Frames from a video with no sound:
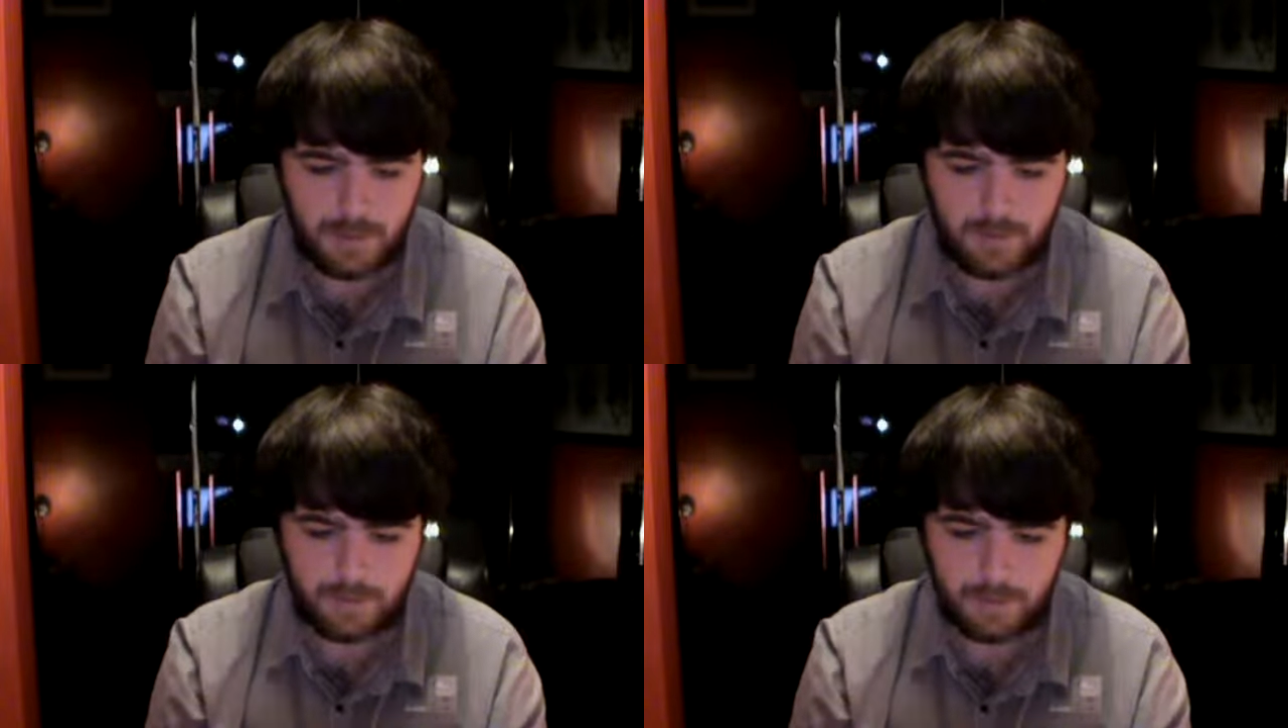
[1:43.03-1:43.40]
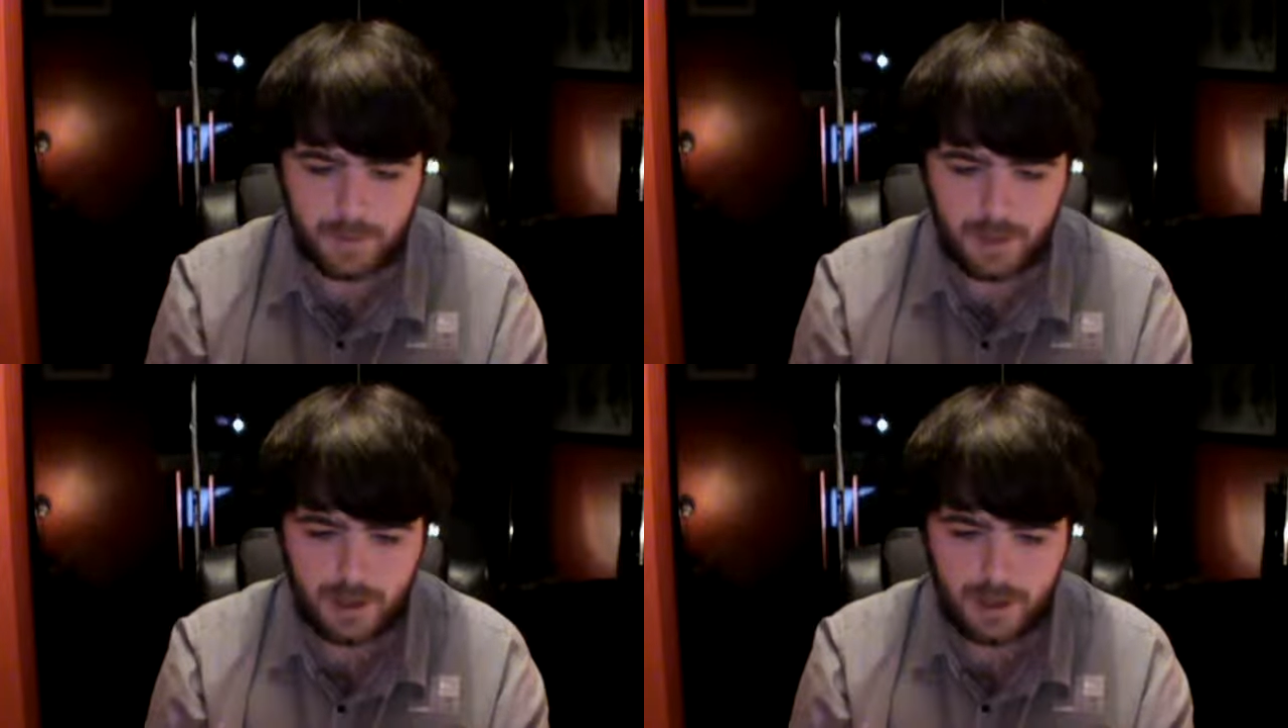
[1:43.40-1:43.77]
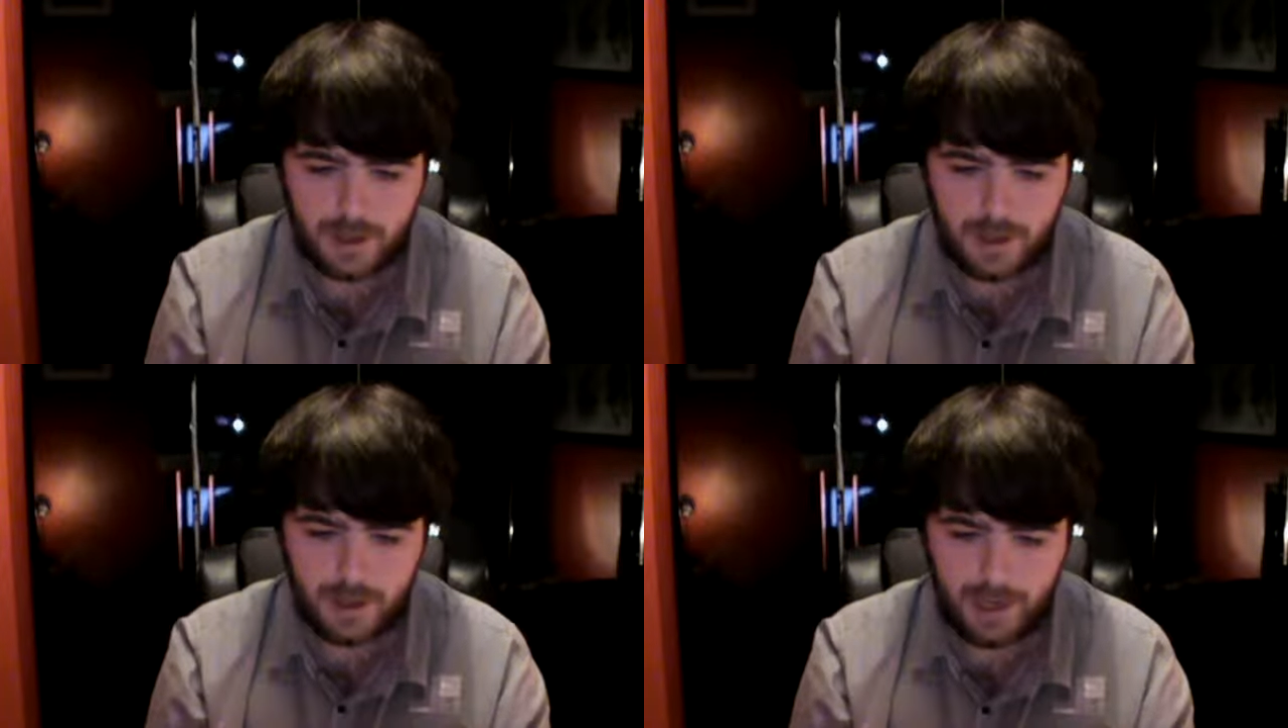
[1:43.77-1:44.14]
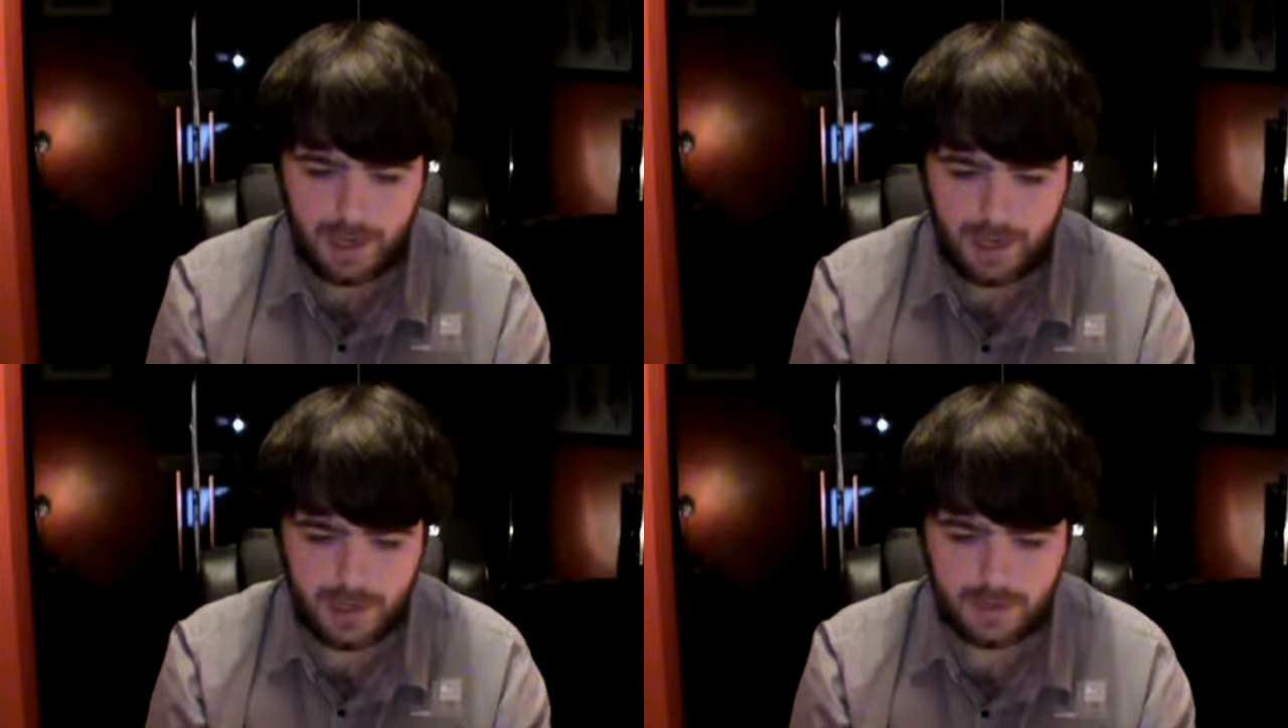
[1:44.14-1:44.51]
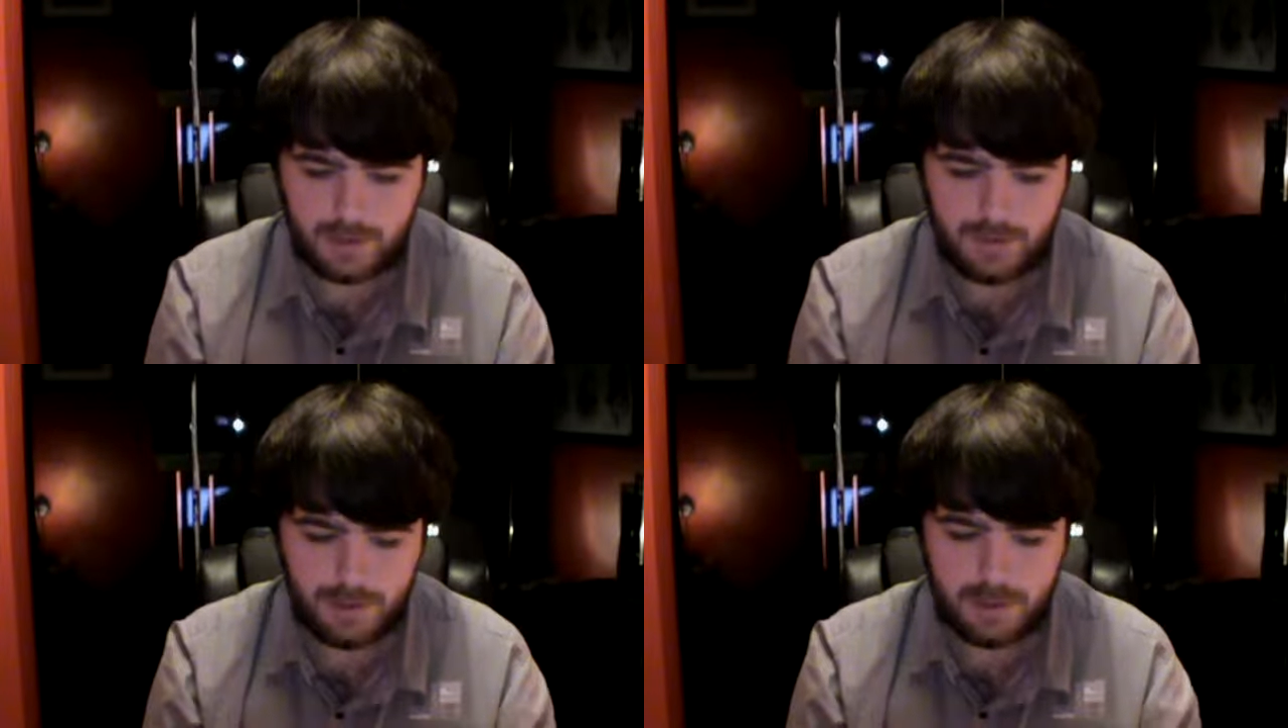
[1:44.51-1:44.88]
it. And
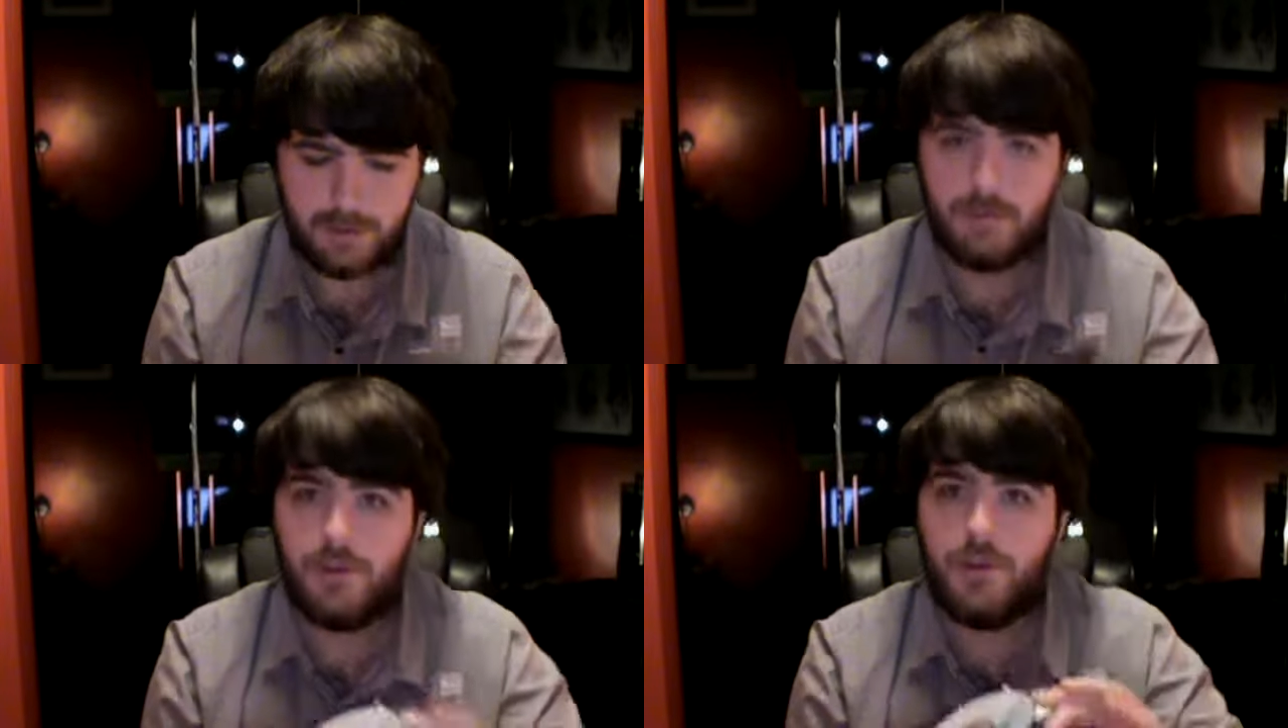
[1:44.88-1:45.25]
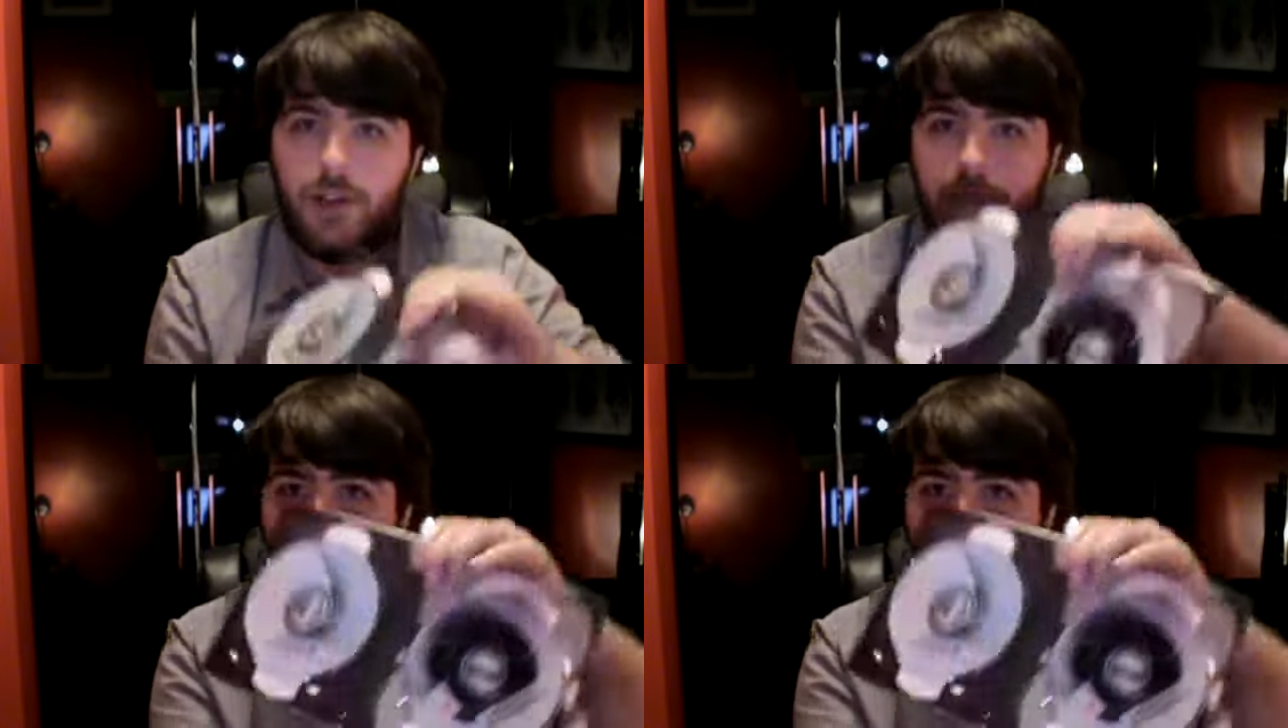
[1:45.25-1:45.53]
obviously we've got